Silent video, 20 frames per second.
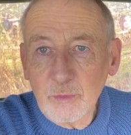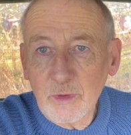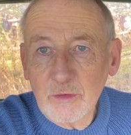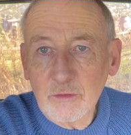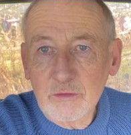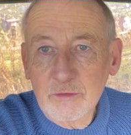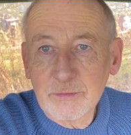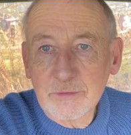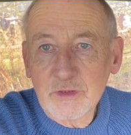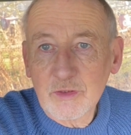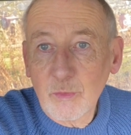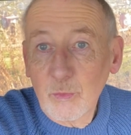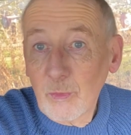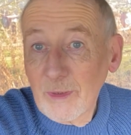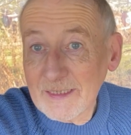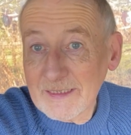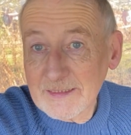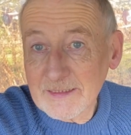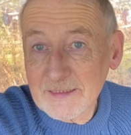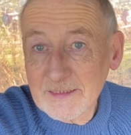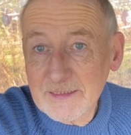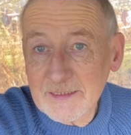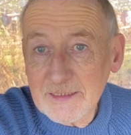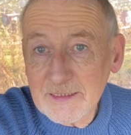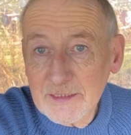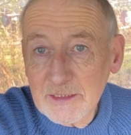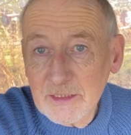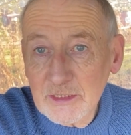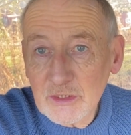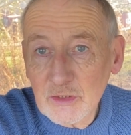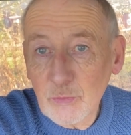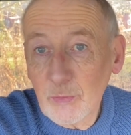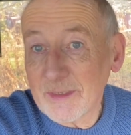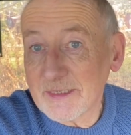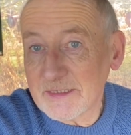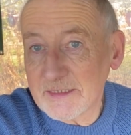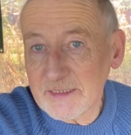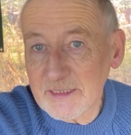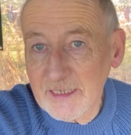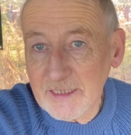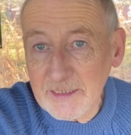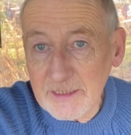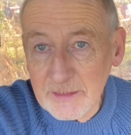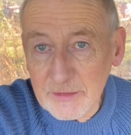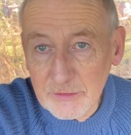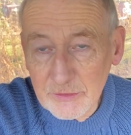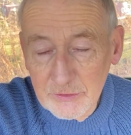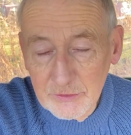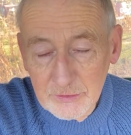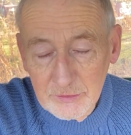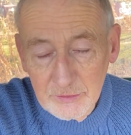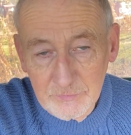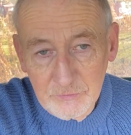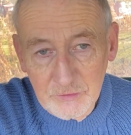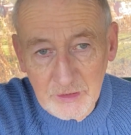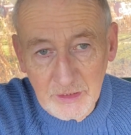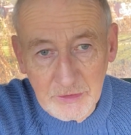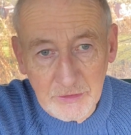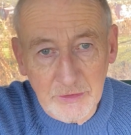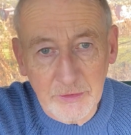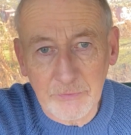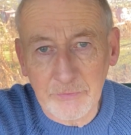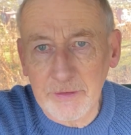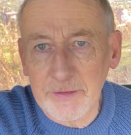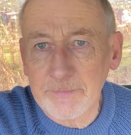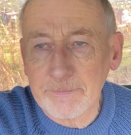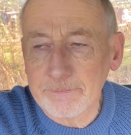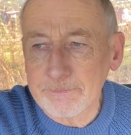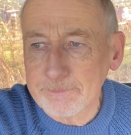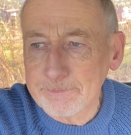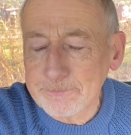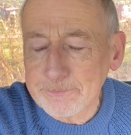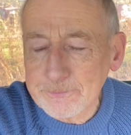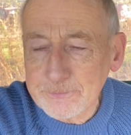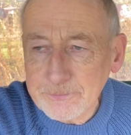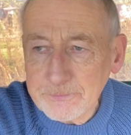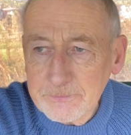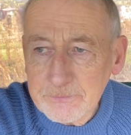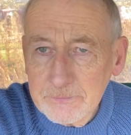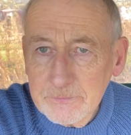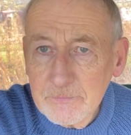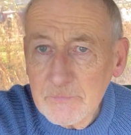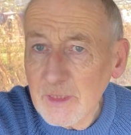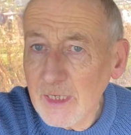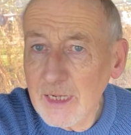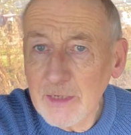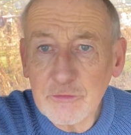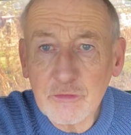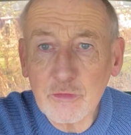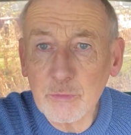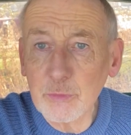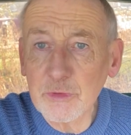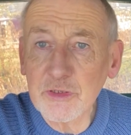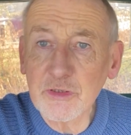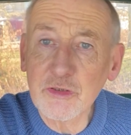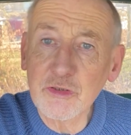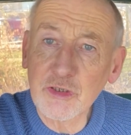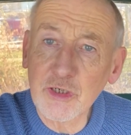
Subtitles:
welcome to Wednesday the 28th of January. I just wanted to